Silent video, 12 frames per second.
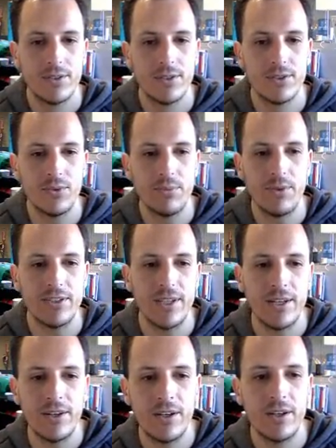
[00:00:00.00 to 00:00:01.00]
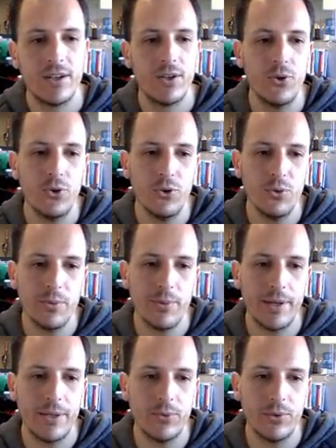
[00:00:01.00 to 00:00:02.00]
So we press enter.
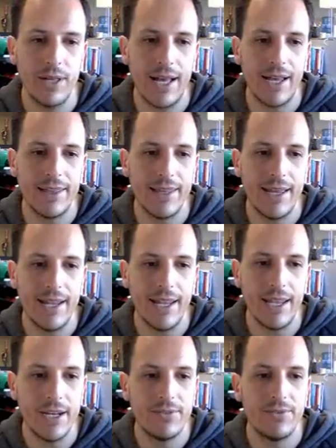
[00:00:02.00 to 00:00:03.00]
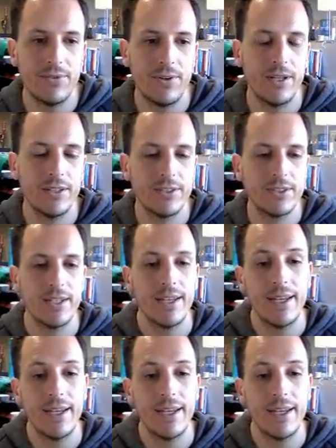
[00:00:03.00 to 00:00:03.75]
RubyMine will add that end for us.